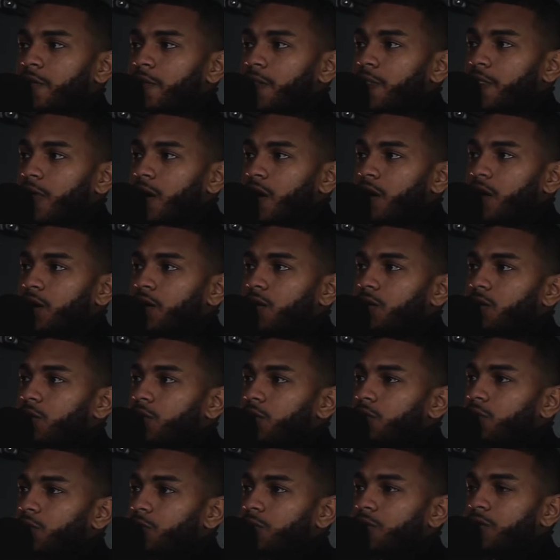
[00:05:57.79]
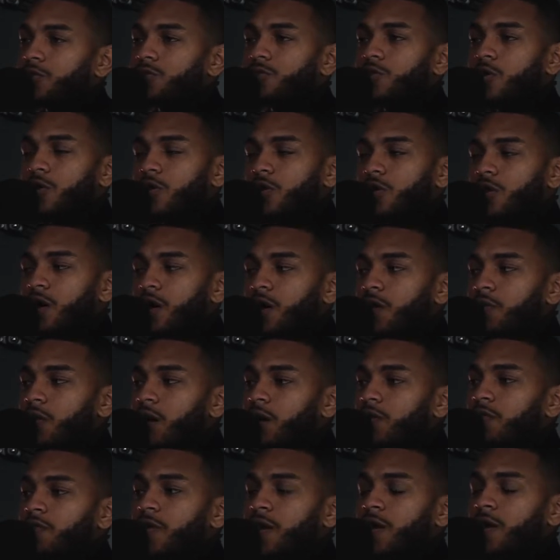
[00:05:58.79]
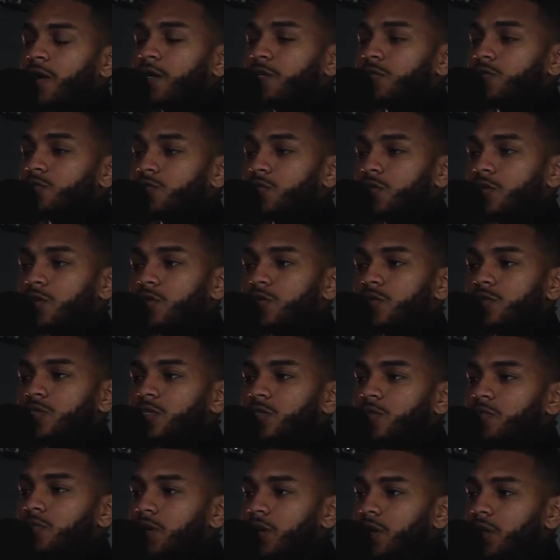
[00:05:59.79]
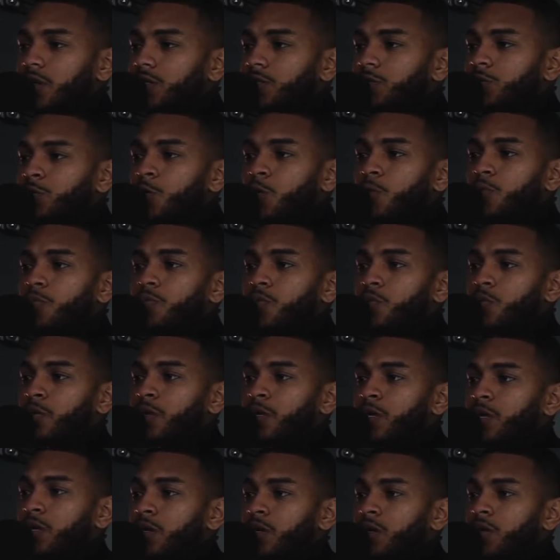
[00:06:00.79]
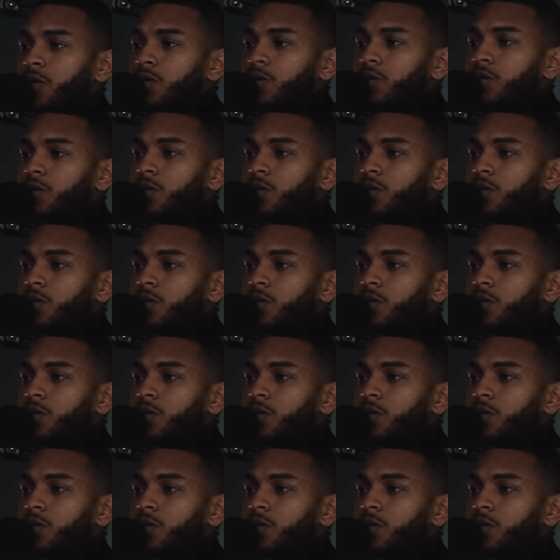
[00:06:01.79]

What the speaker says: that we could talk a lot about financial literacy, but it's no point in